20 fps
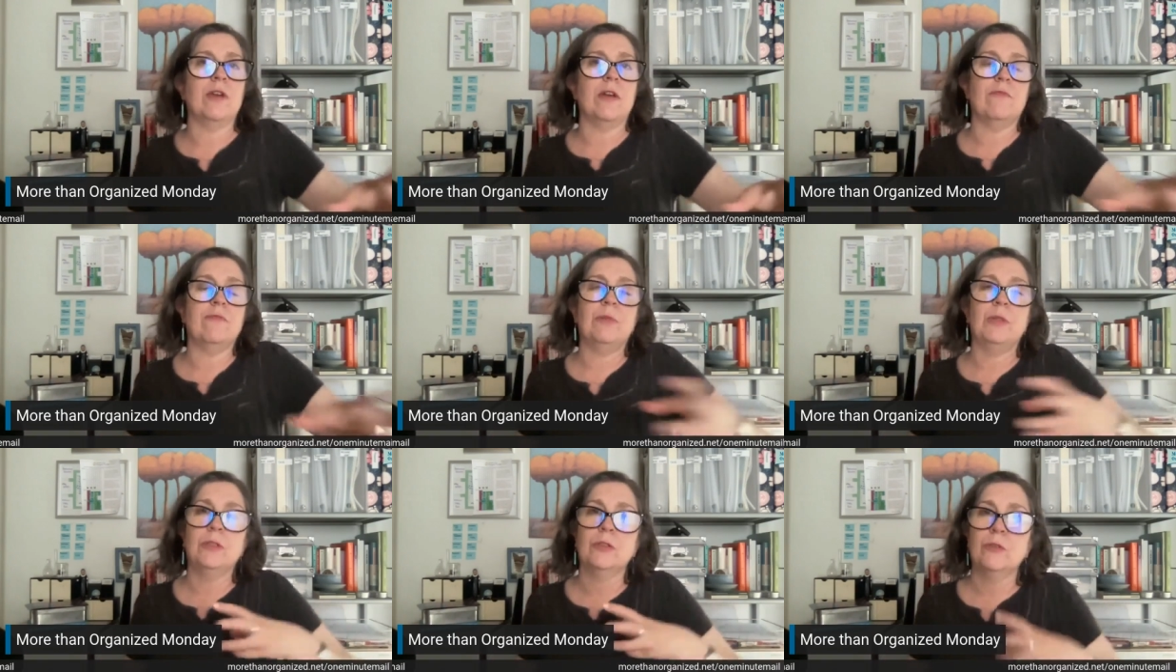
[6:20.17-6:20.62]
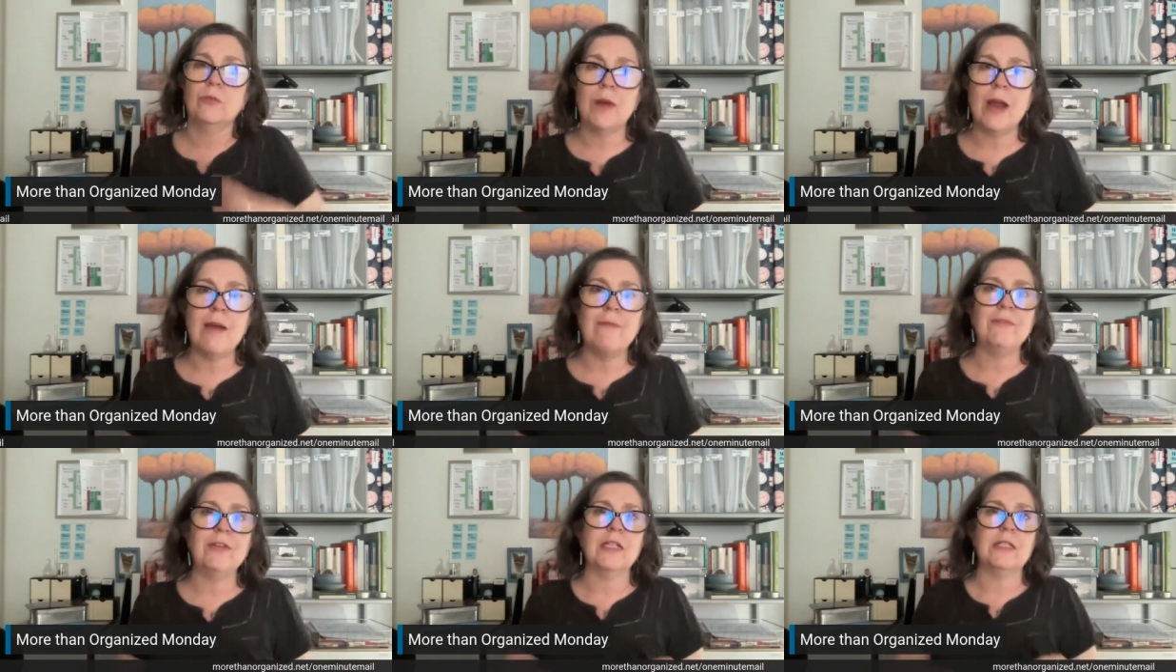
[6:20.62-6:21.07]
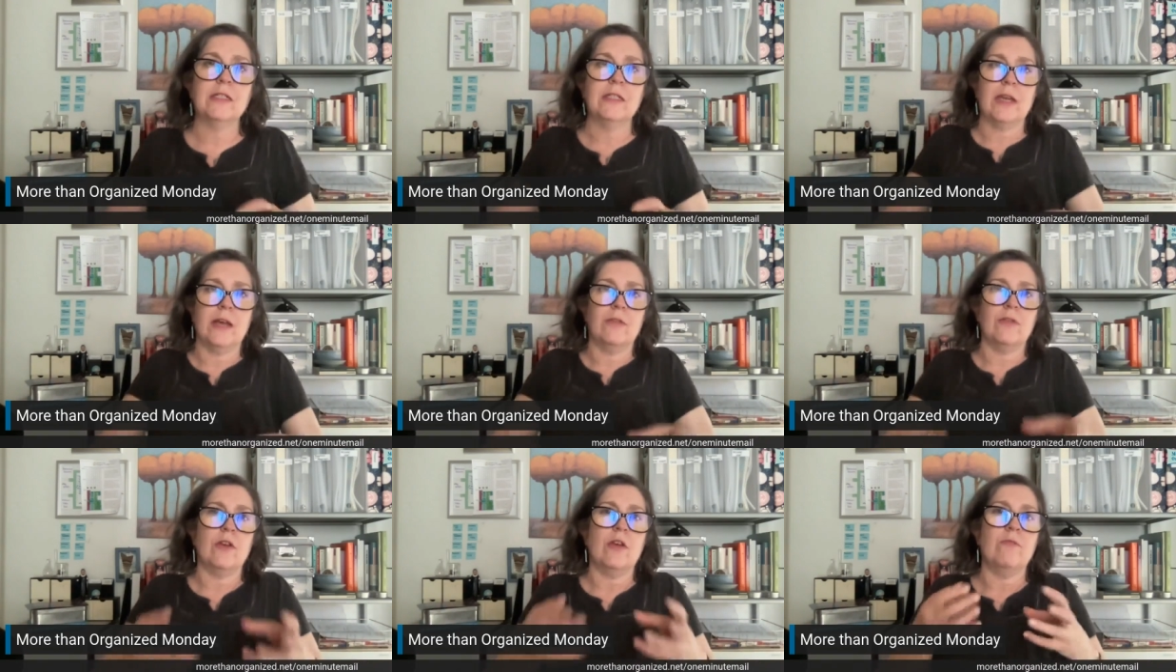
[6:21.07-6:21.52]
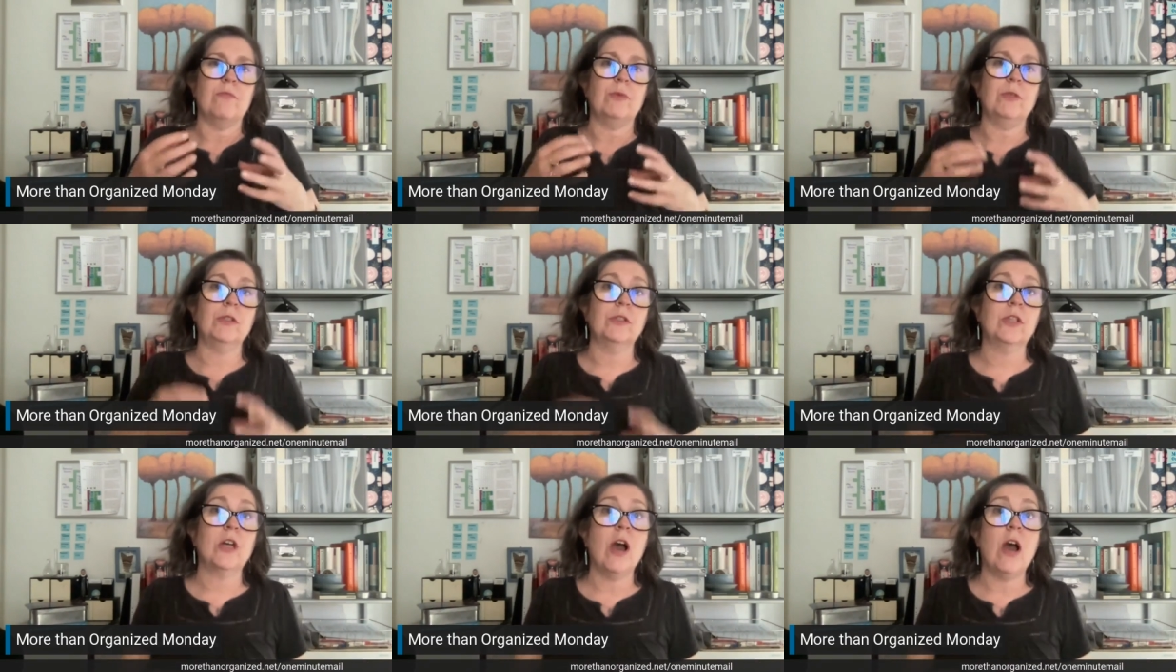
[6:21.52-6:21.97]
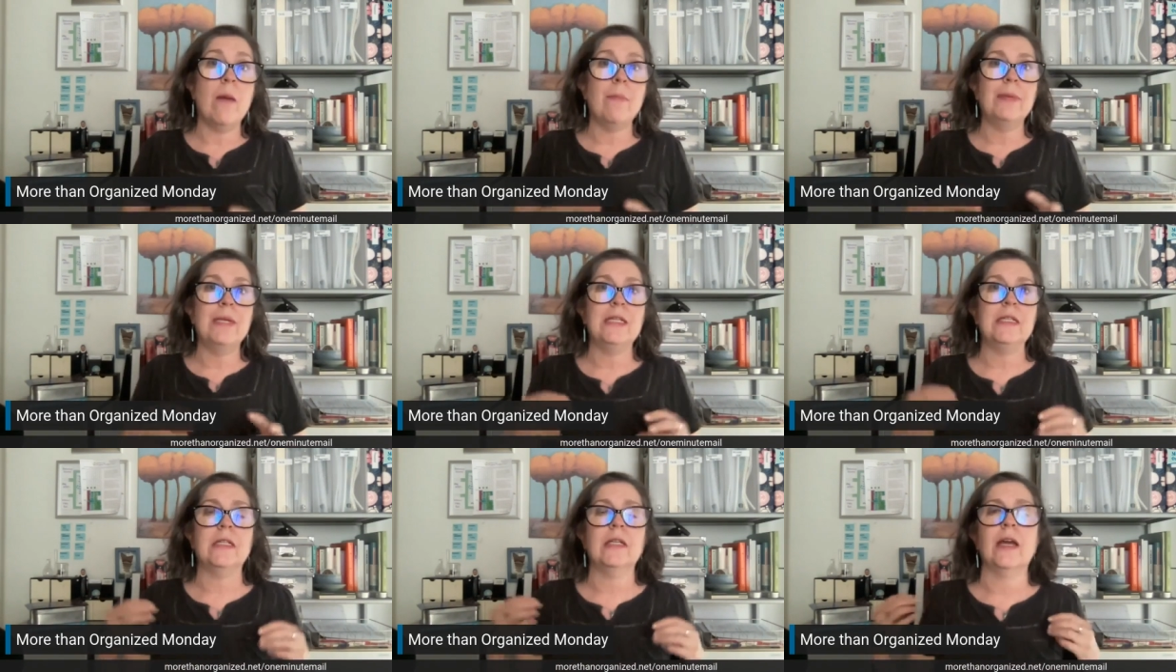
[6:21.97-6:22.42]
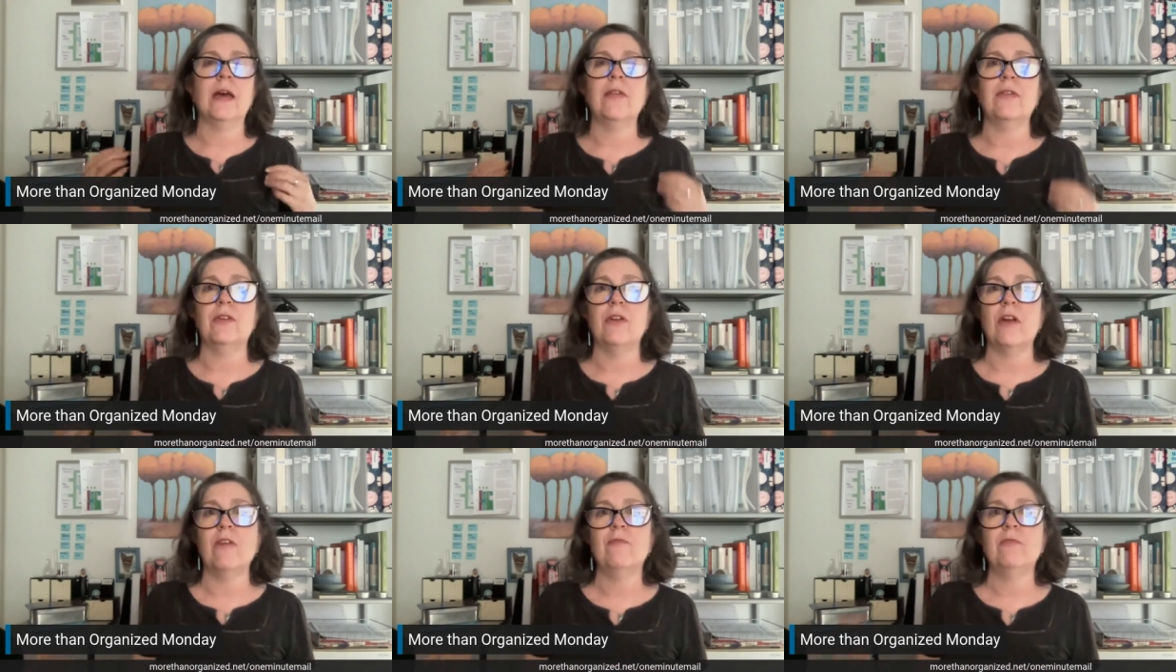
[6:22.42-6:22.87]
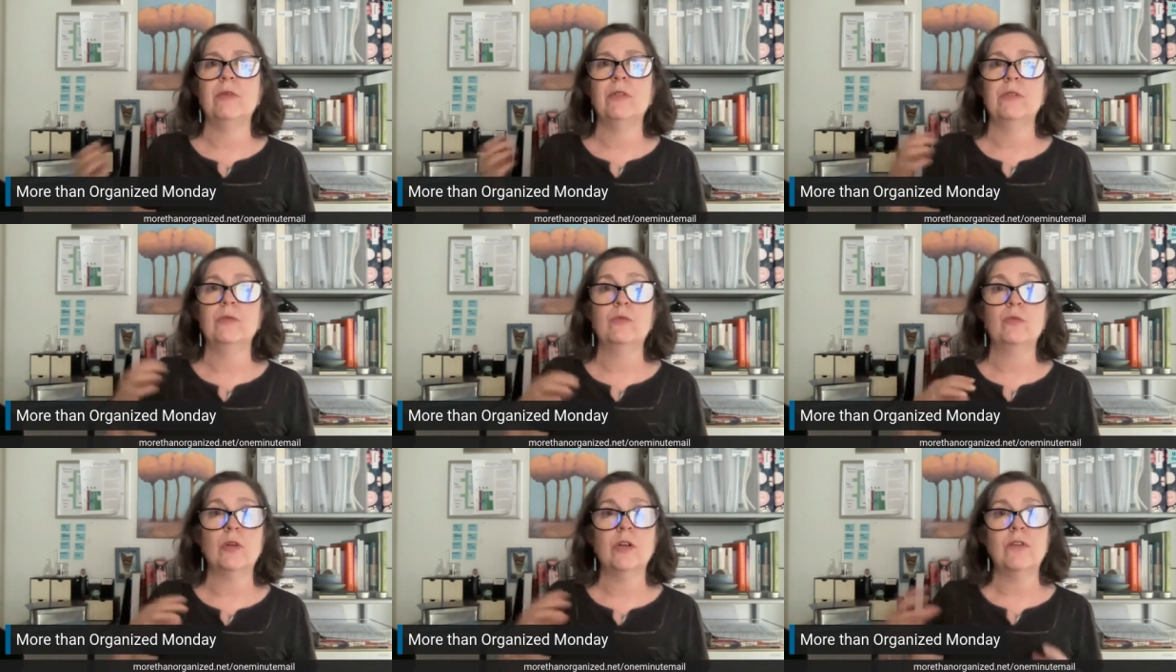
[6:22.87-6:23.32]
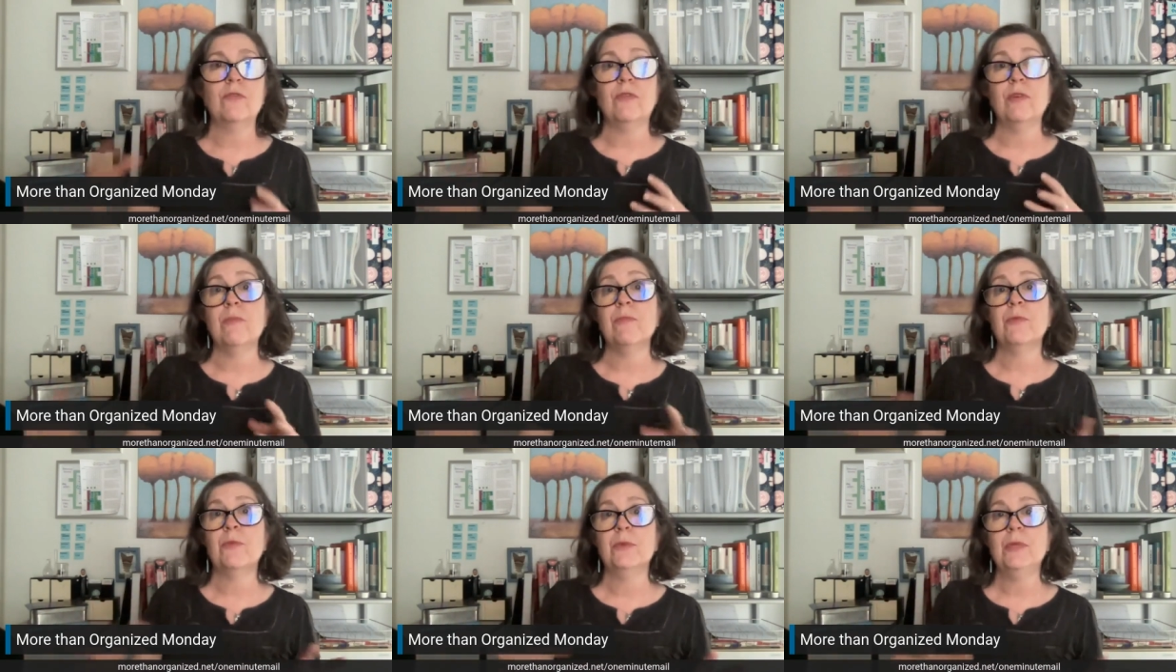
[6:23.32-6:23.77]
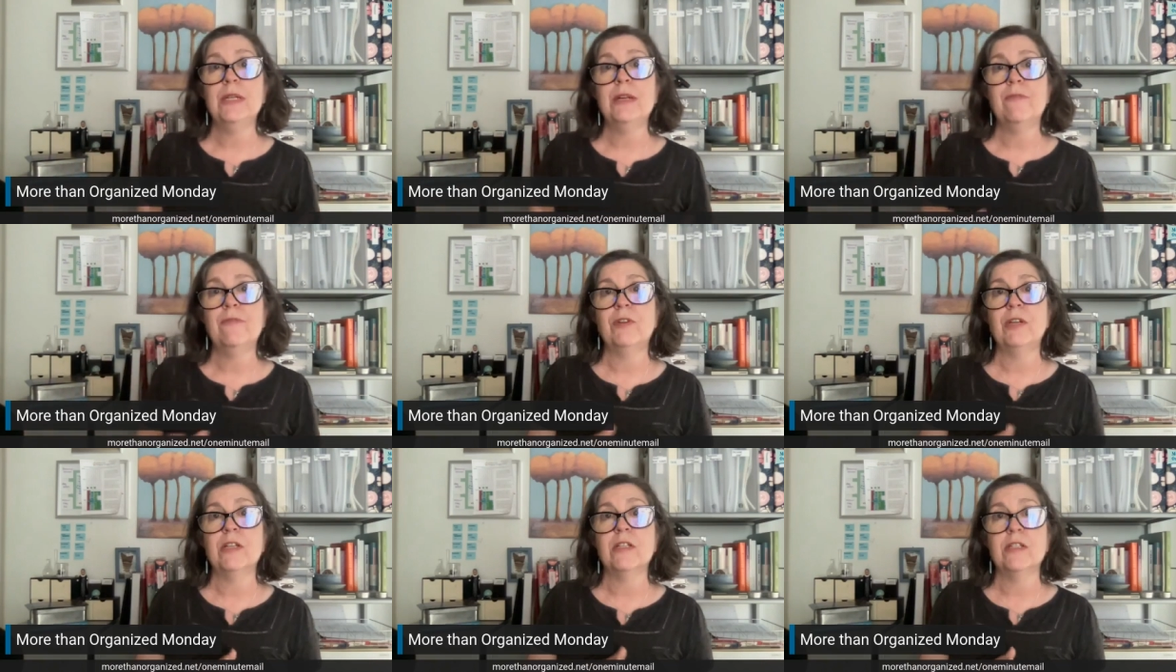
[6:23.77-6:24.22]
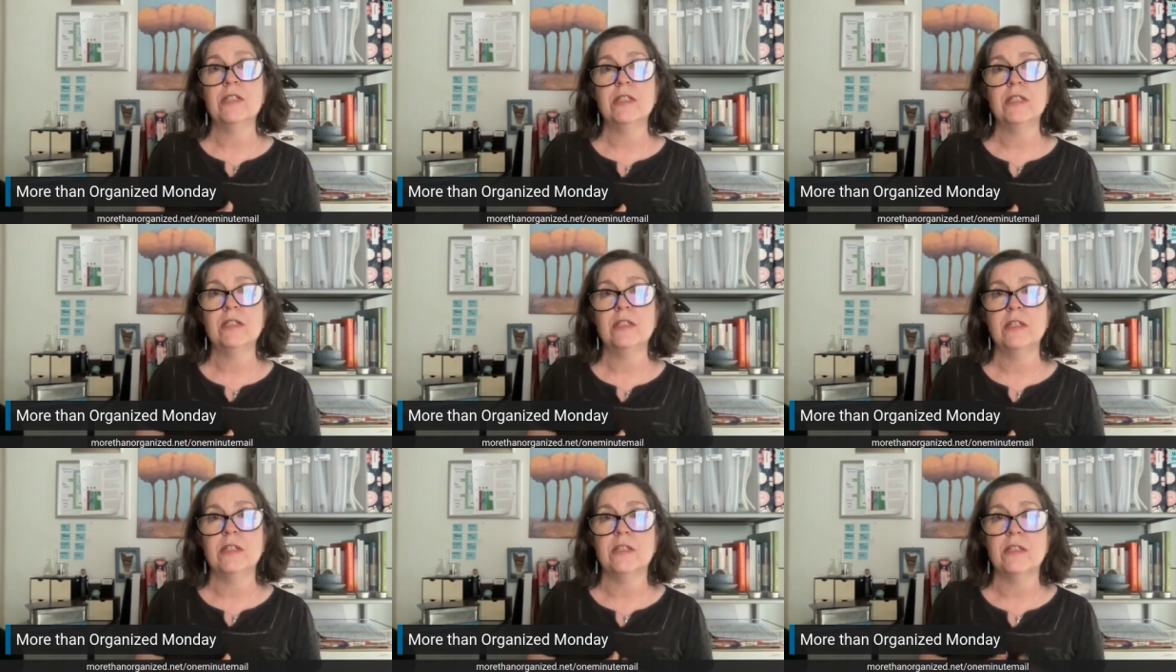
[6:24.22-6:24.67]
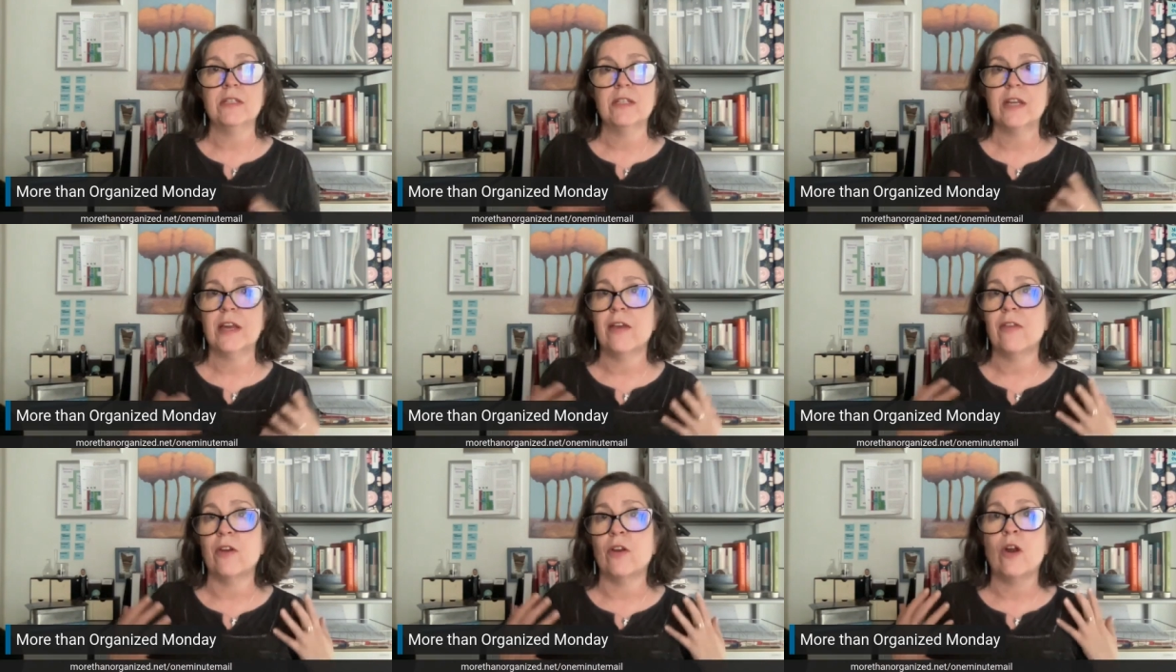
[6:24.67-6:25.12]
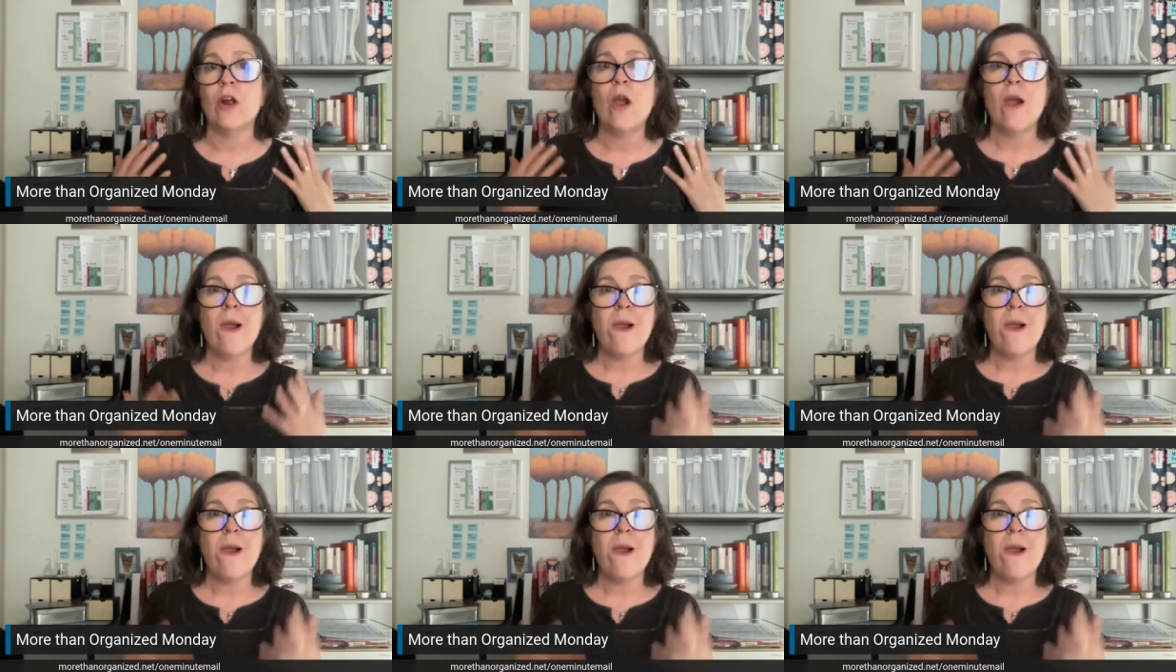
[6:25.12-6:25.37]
I've pulled graphics together, I've pulled copy together, I've pulled work from three different assistants together